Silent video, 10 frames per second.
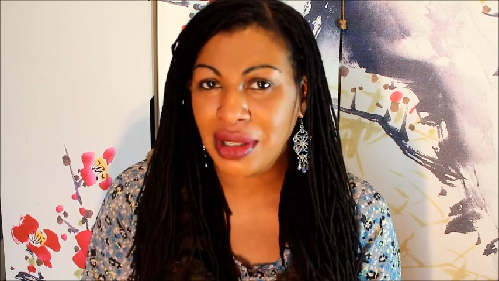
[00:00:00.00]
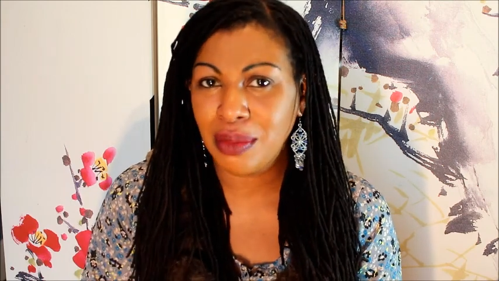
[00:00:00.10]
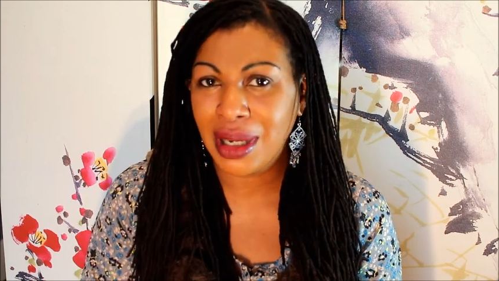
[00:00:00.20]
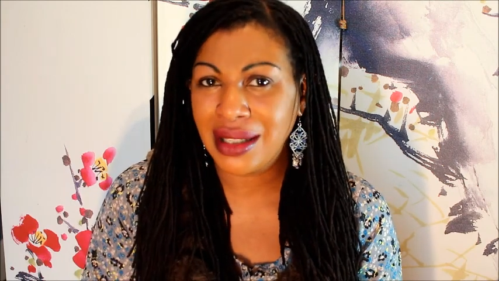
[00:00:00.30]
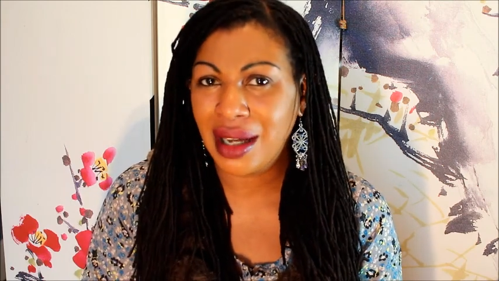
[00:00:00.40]
You
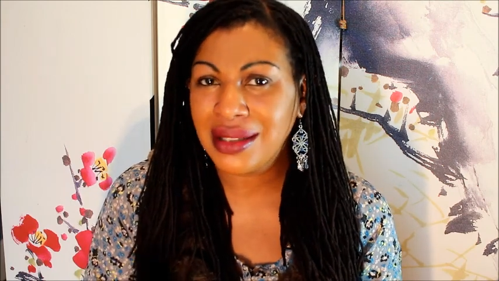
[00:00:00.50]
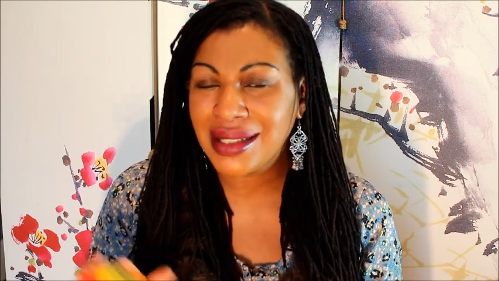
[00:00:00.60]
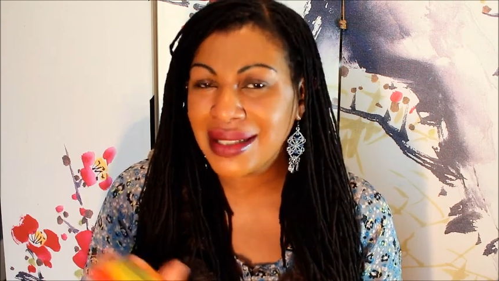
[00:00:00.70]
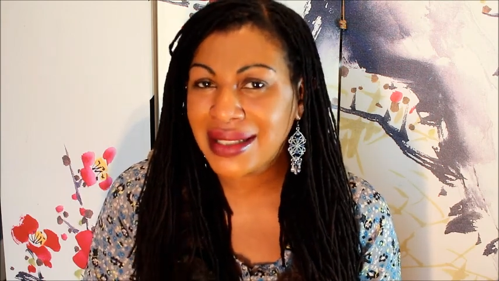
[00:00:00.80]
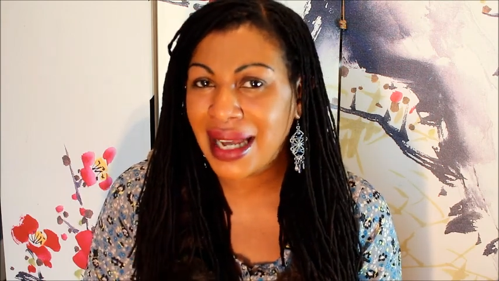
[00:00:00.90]
might
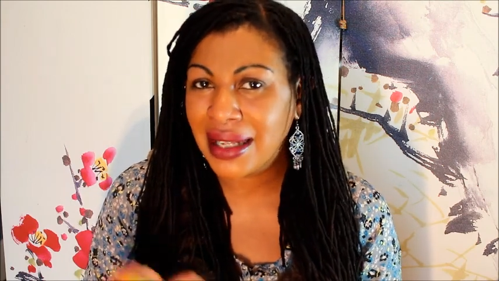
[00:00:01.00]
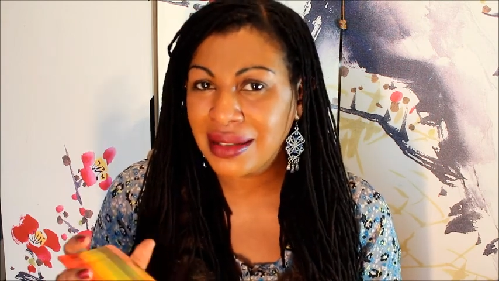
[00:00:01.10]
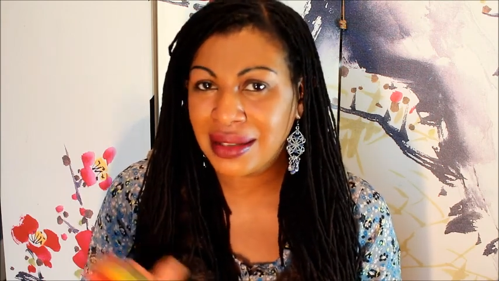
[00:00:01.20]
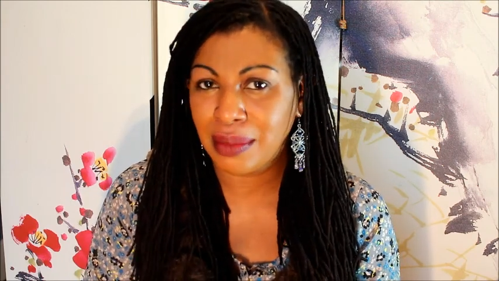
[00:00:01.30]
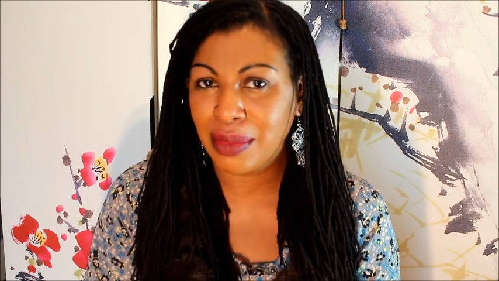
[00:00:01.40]

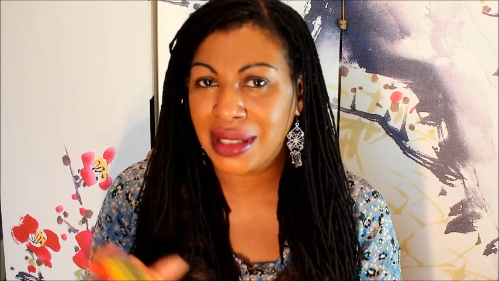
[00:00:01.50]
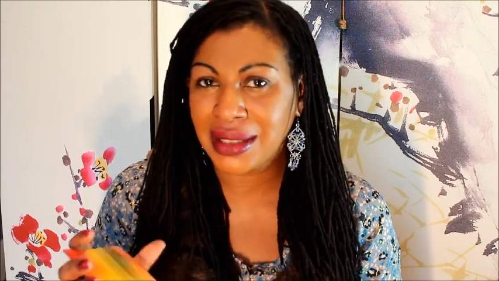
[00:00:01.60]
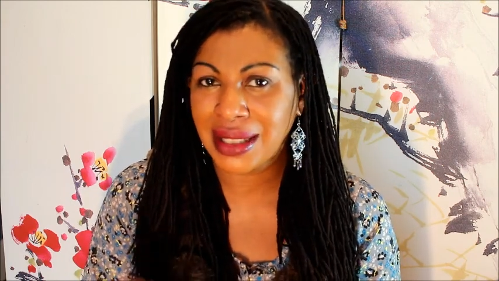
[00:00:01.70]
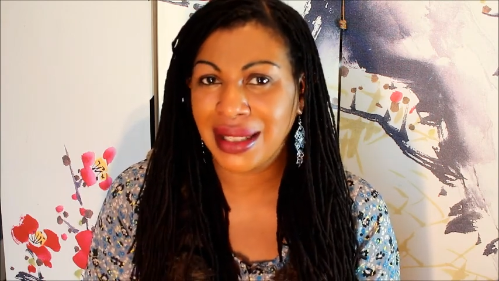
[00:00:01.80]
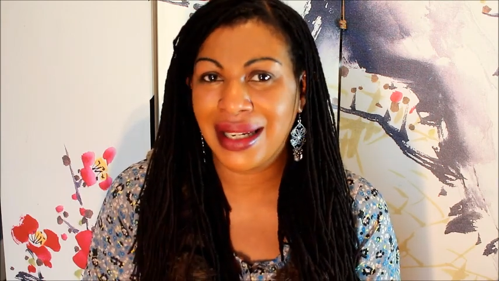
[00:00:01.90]
understand something
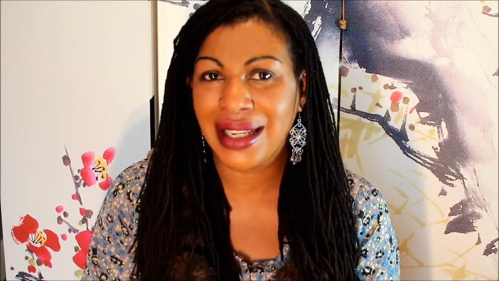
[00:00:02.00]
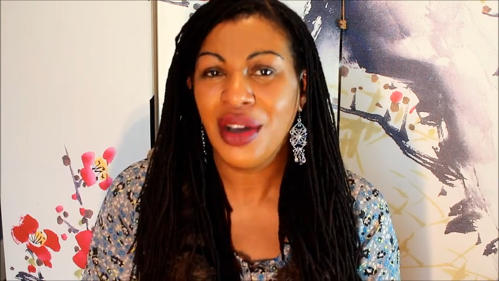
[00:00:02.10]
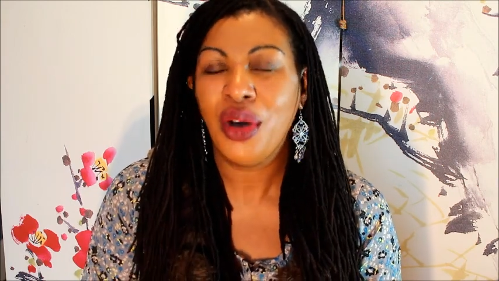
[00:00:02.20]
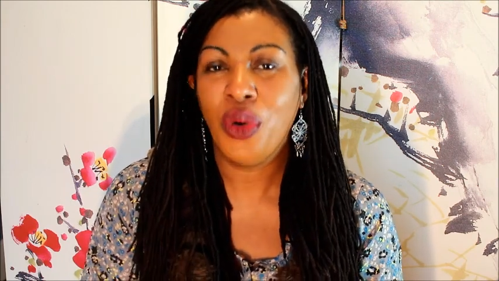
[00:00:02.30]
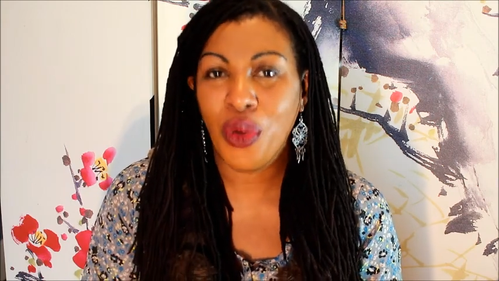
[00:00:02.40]
suddenly,
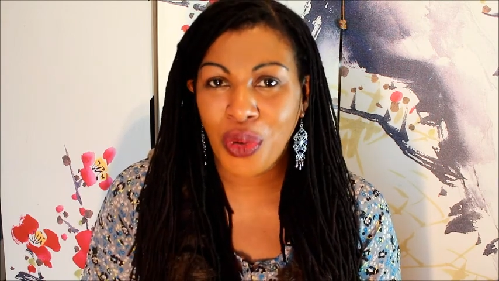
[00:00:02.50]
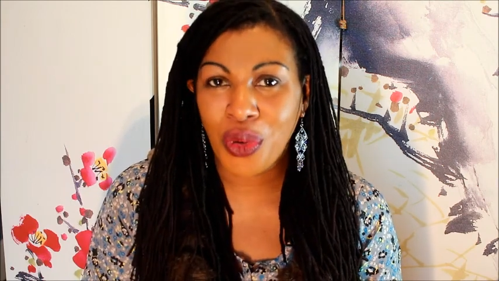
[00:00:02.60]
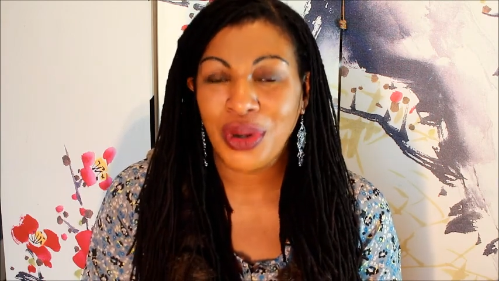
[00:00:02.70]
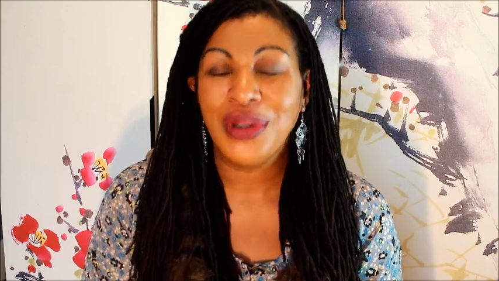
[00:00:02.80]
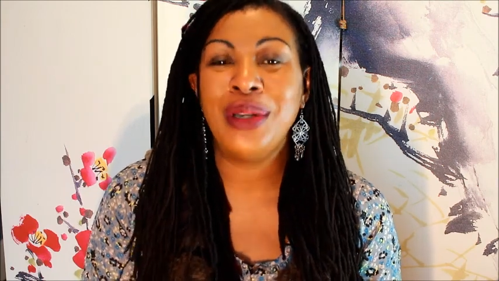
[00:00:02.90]

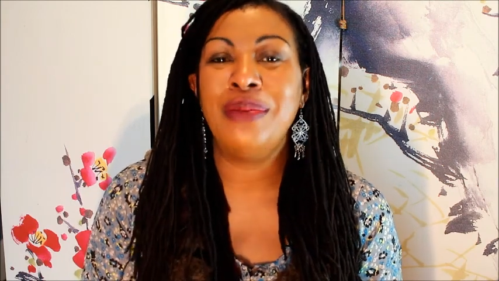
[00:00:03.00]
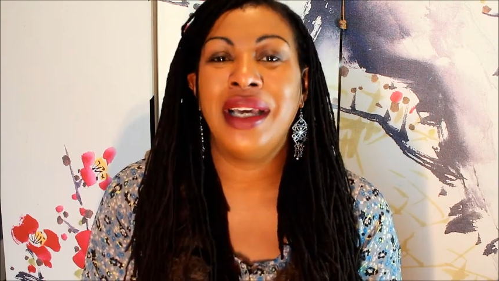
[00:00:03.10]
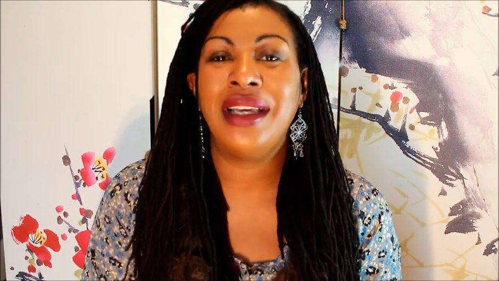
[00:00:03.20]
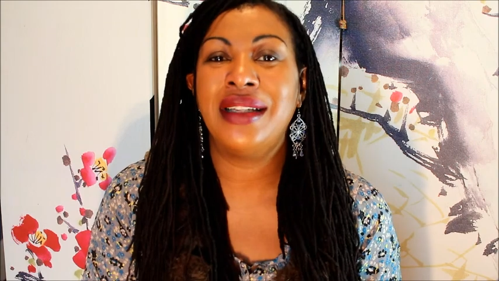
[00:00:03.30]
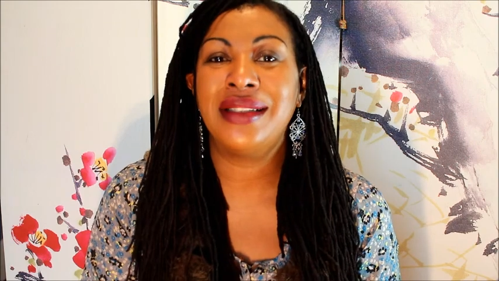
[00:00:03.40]
or you
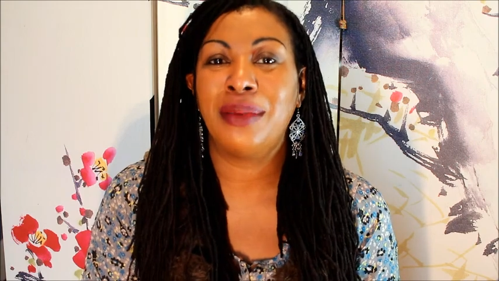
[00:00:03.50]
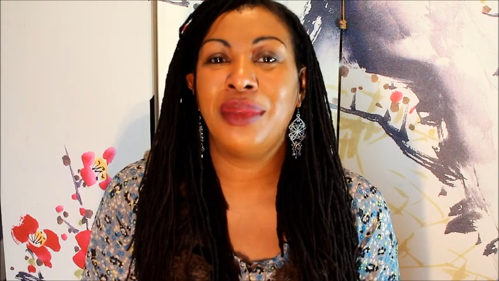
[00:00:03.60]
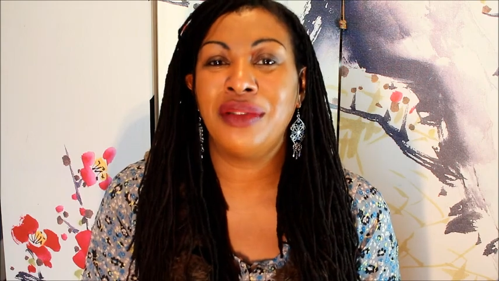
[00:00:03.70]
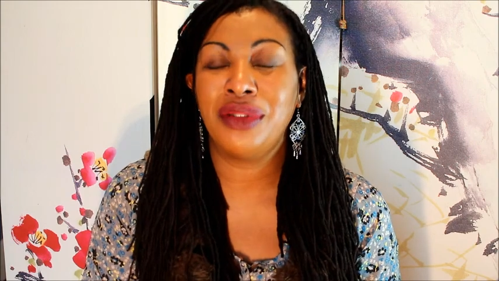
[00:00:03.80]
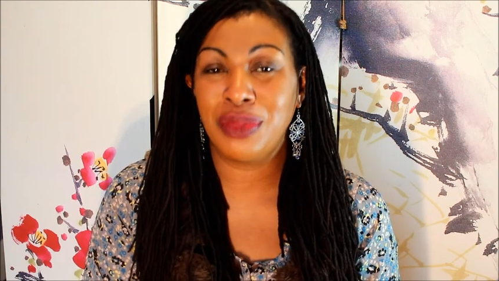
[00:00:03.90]
might hear
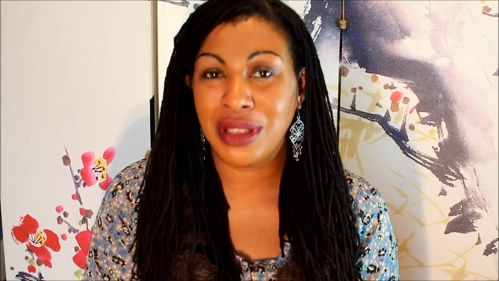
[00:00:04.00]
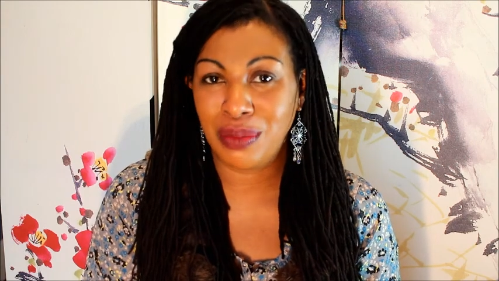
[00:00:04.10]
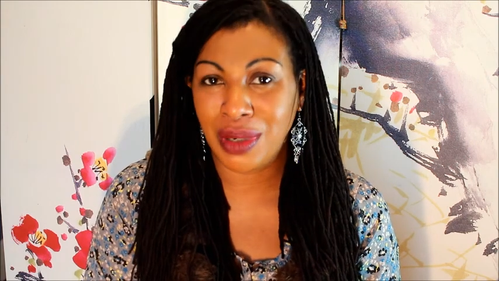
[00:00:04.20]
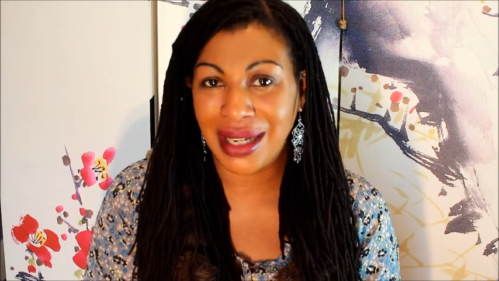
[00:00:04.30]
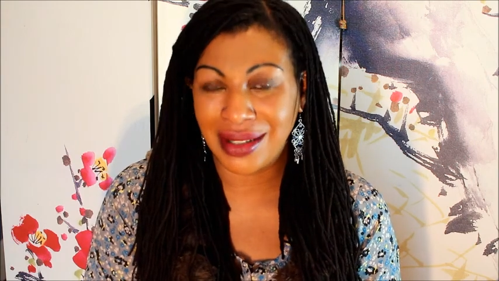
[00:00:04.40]
something from
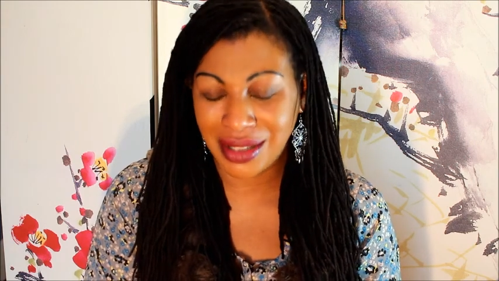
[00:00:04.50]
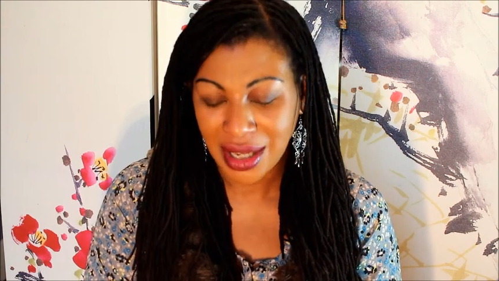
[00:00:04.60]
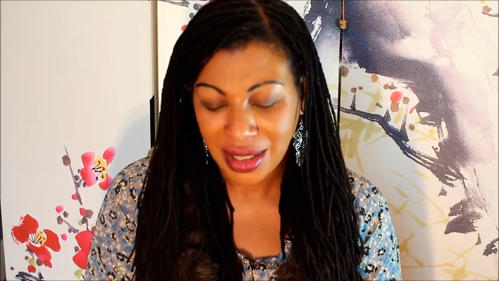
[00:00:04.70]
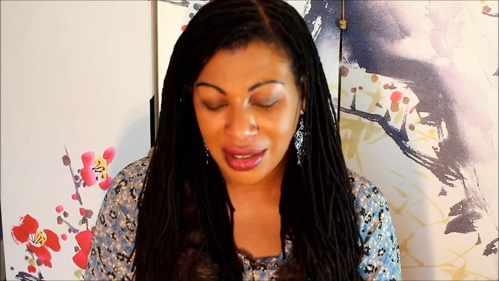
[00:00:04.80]
someone else.